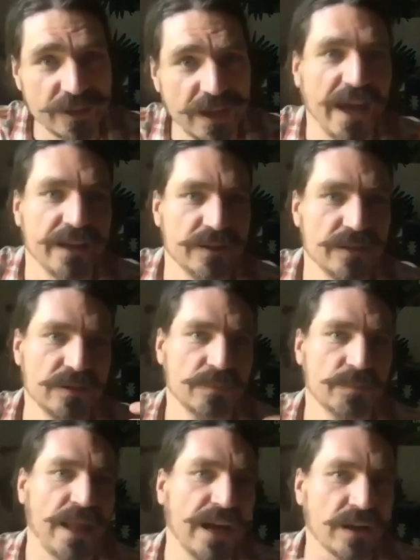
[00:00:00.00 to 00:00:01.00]
And
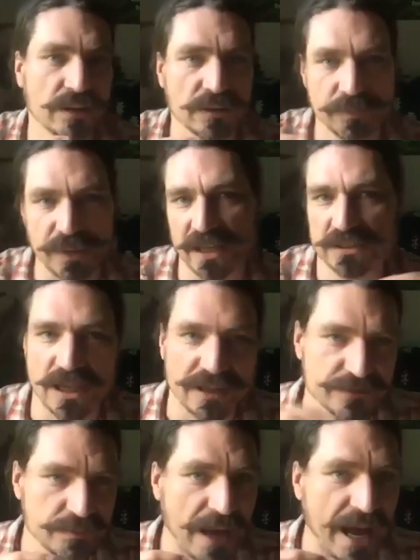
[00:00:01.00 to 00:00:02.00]
Black
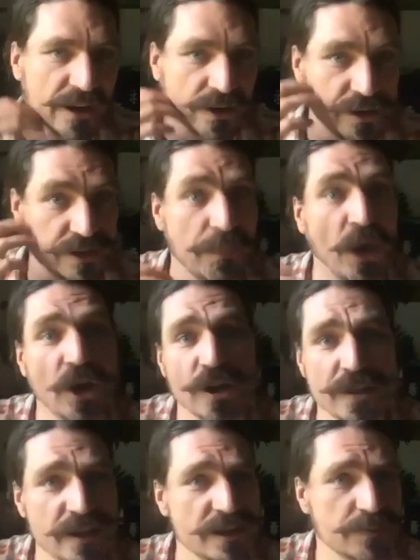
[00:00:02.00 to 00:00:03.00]
Lives Matter is a part
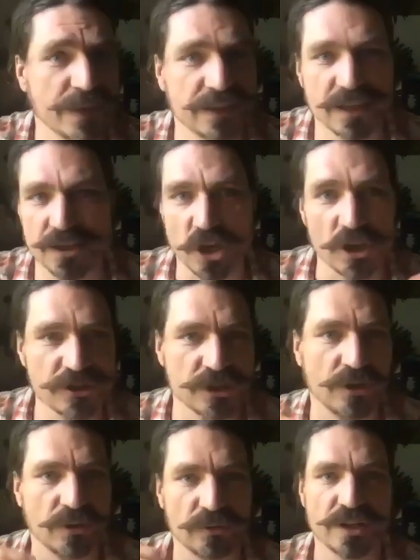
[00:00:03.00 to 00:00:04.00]
of this, but there's
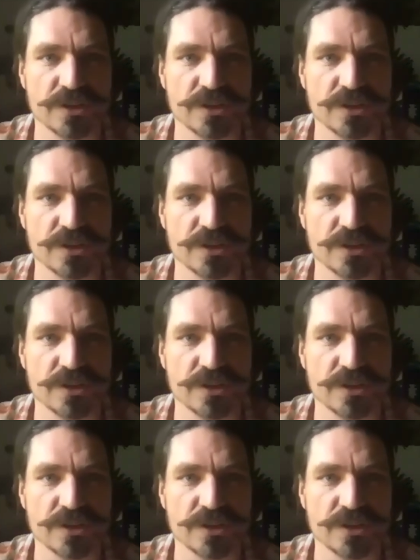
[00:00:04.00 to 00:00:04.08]
also